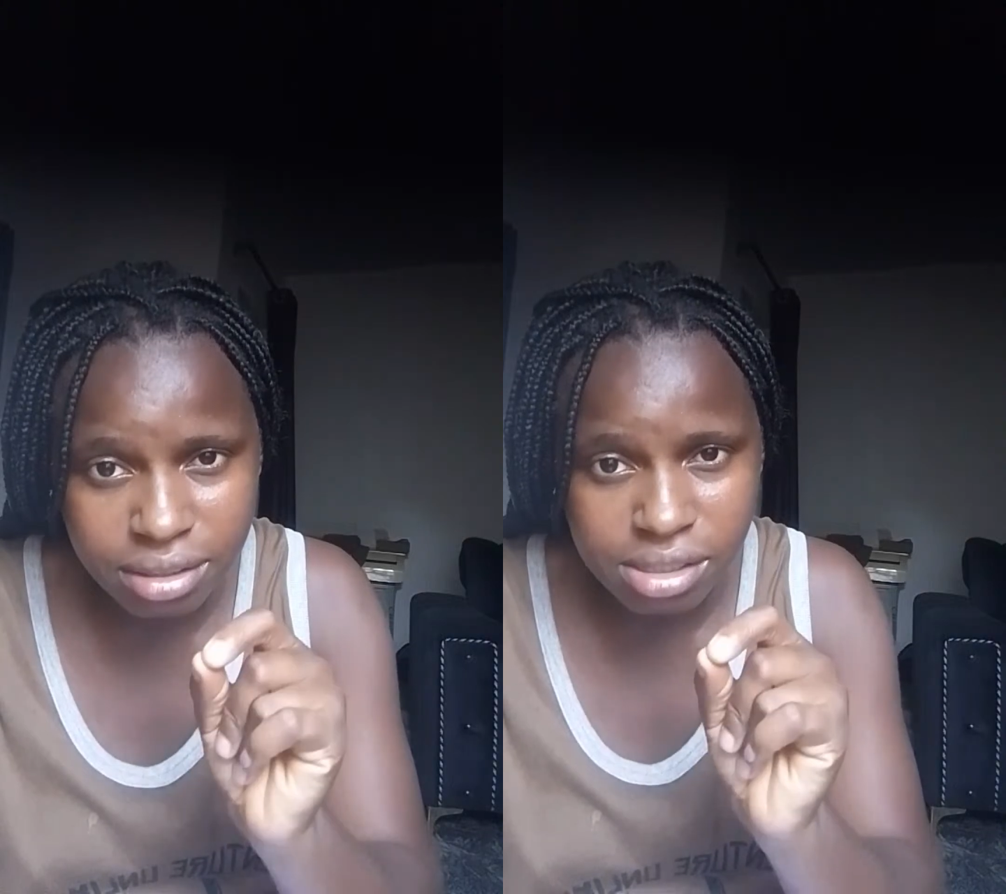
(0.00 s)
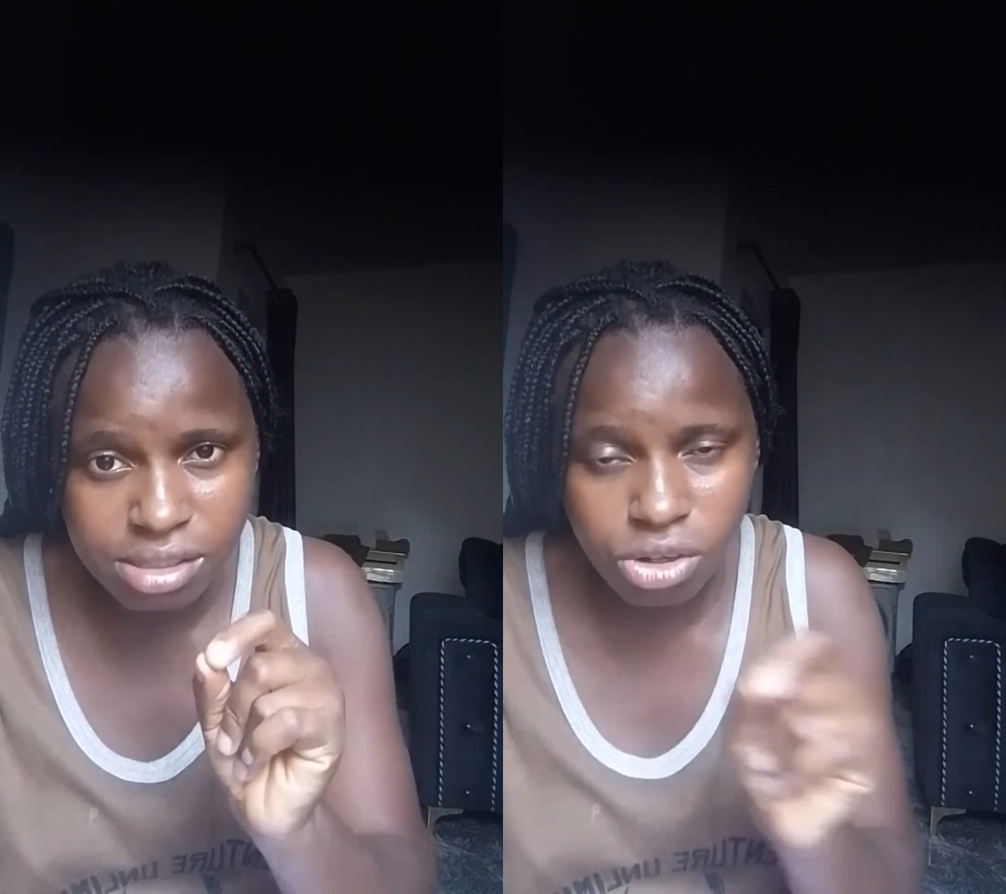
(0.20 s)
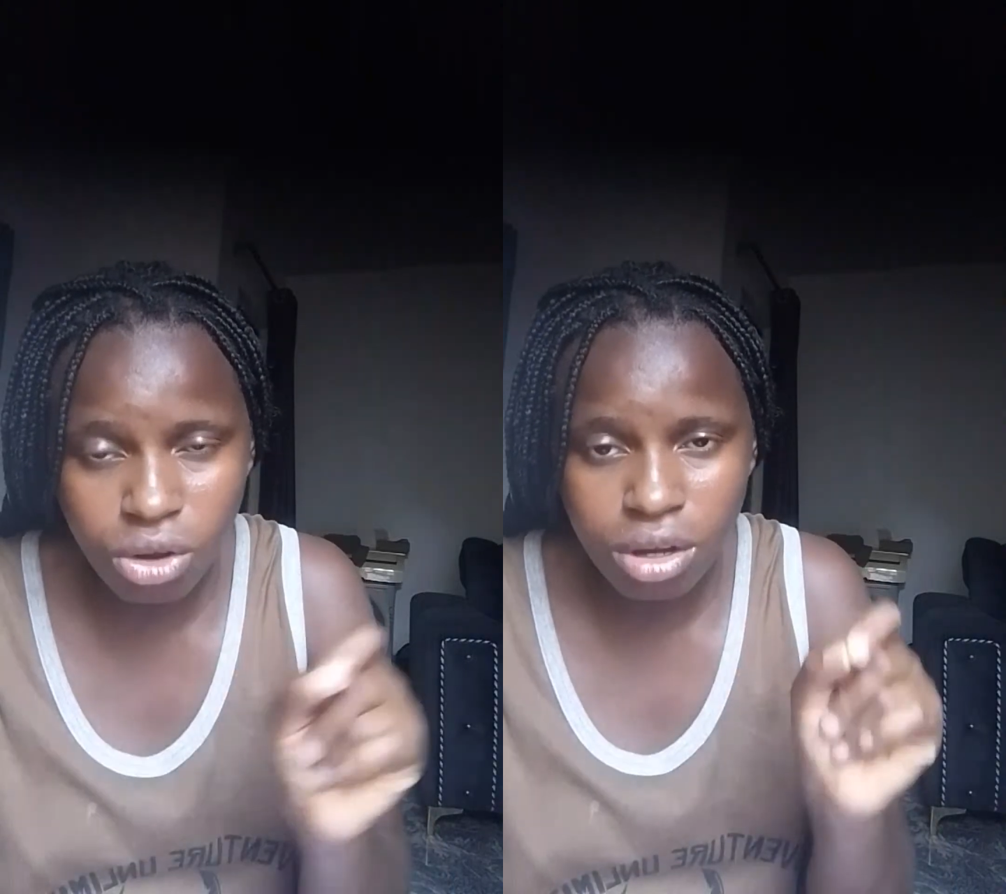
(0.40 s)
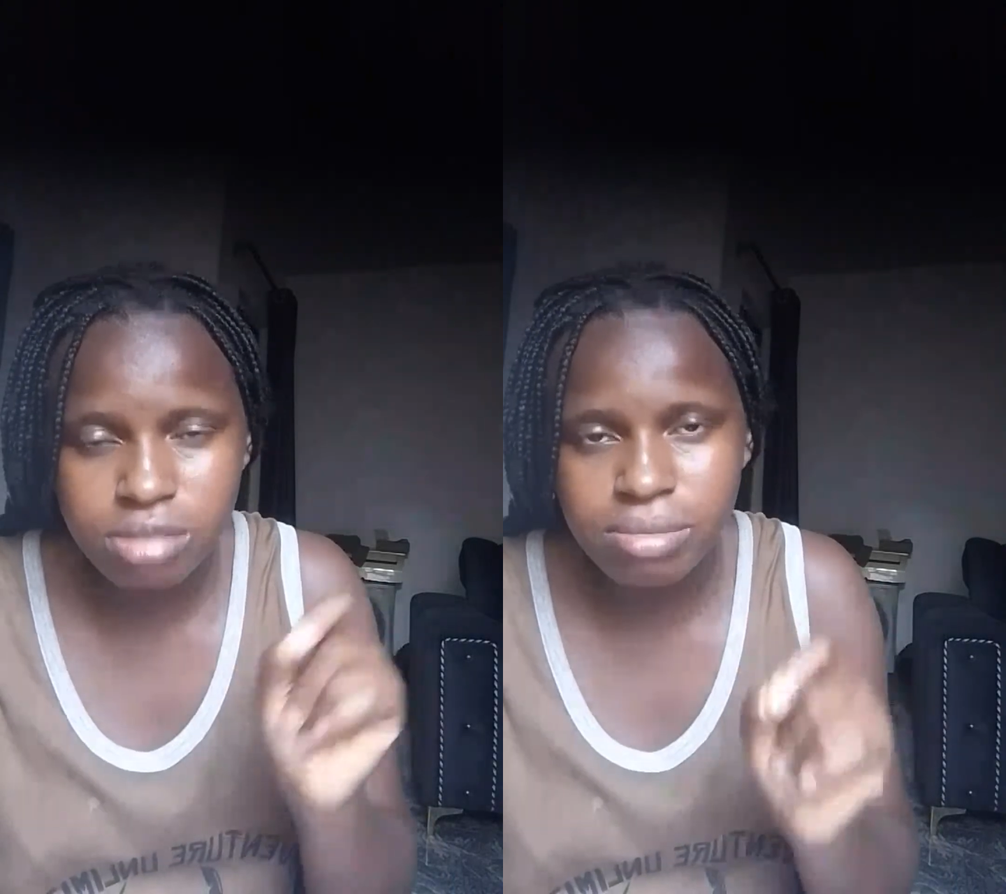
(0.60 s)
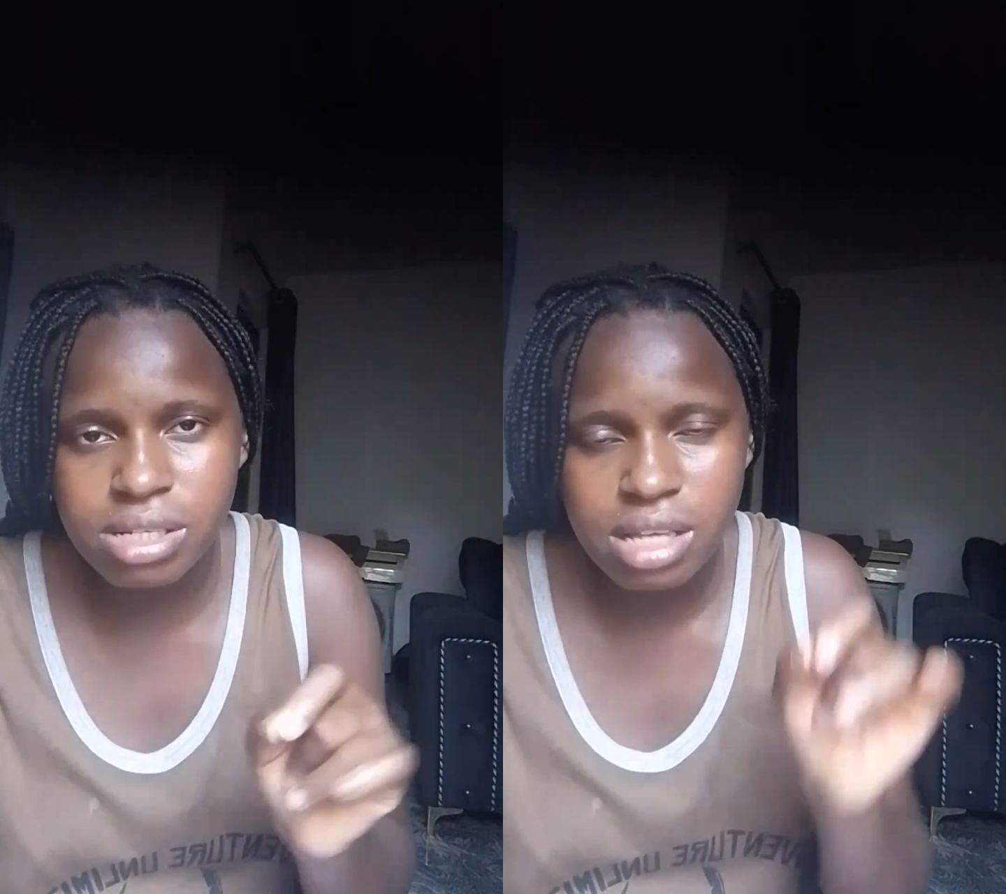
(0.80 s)
So it
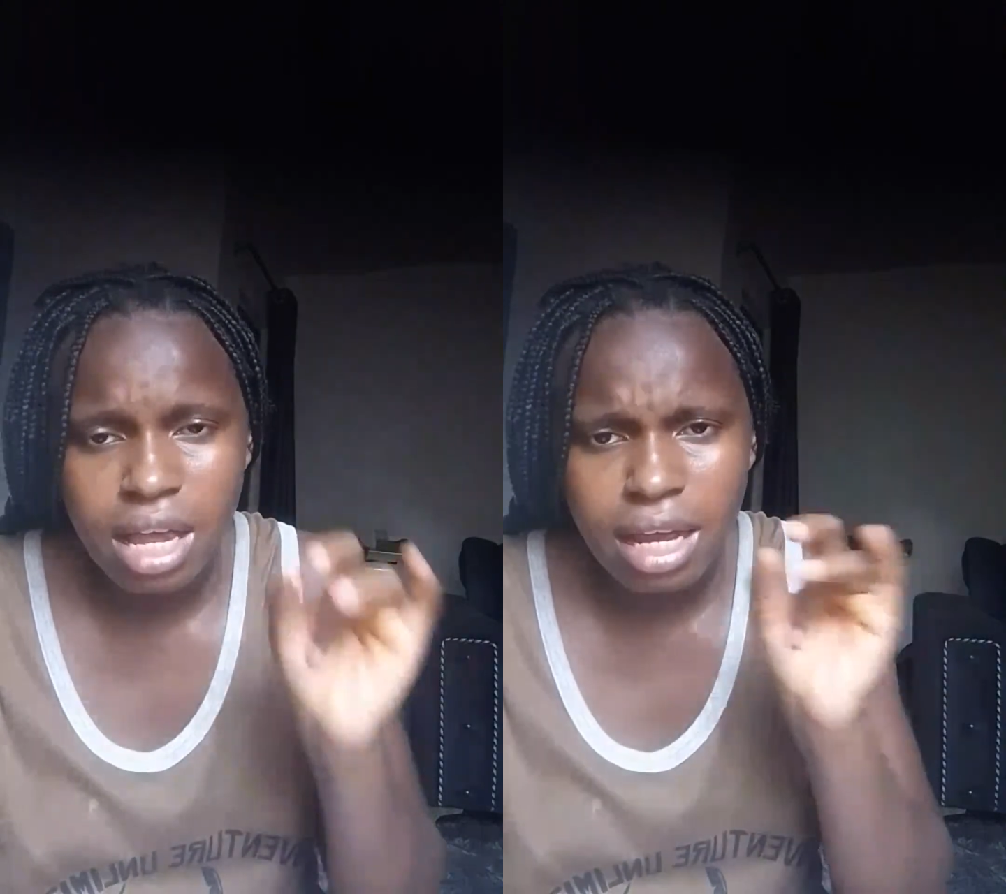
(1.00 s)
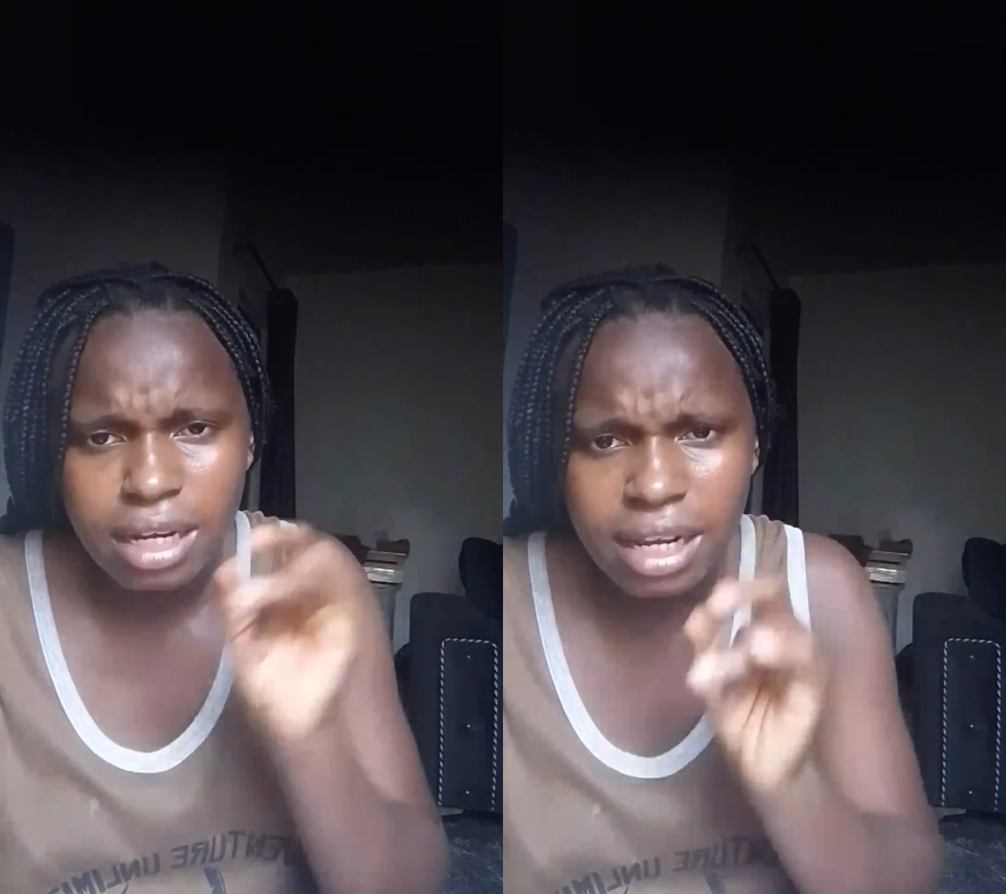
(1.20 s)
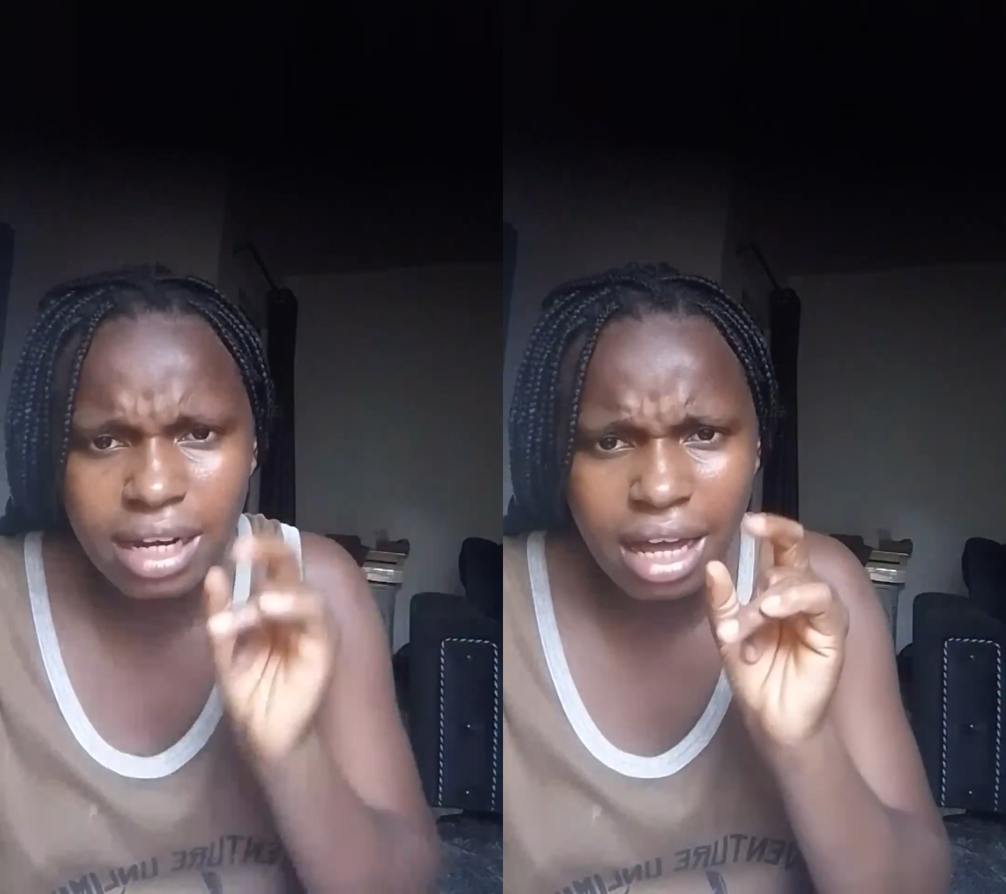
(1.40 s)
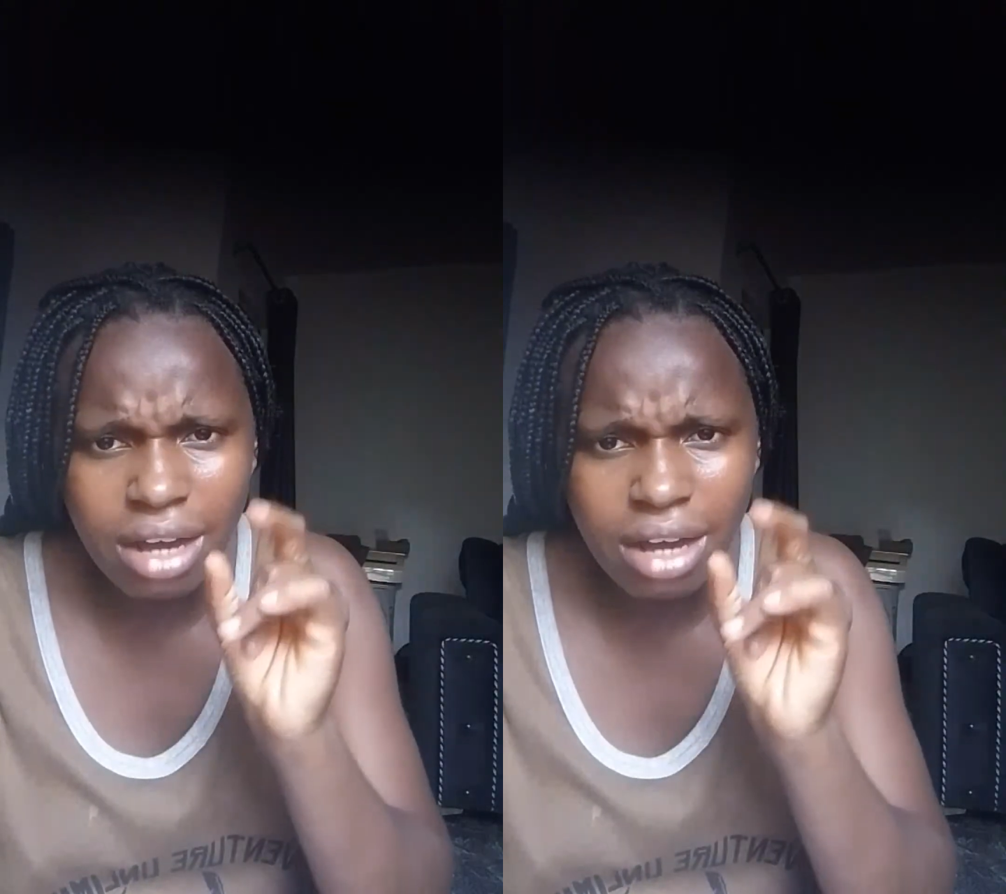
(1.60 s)
means Lila